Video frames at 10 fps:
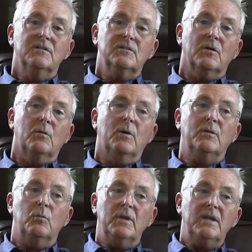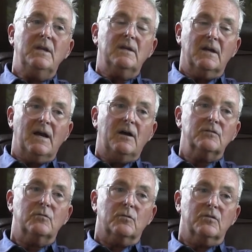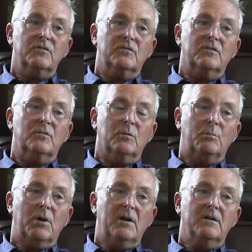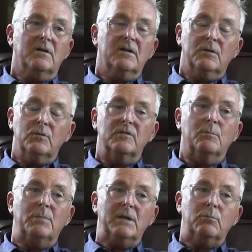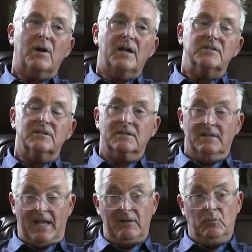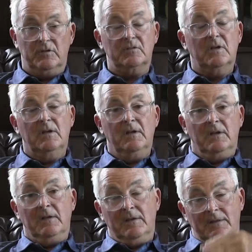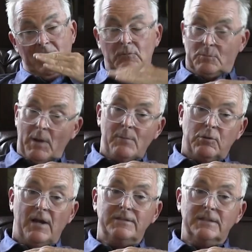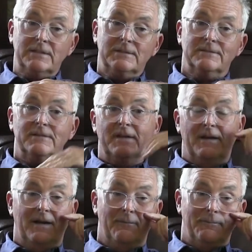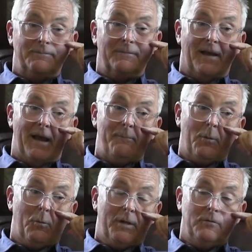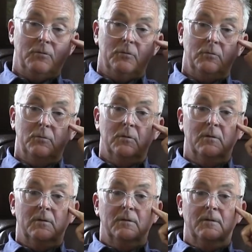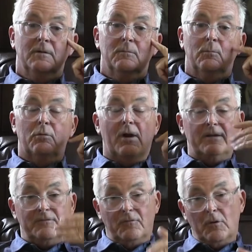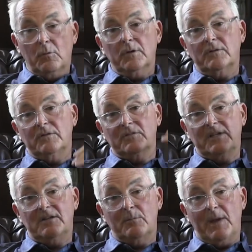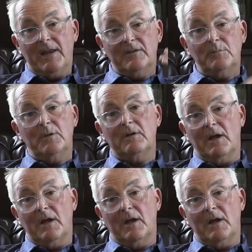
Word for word: So when we outsourced it to a partner, it was a big project. Oh, that, yeah. was, that was my project. Um, I'm the one who brought it forward to senior management.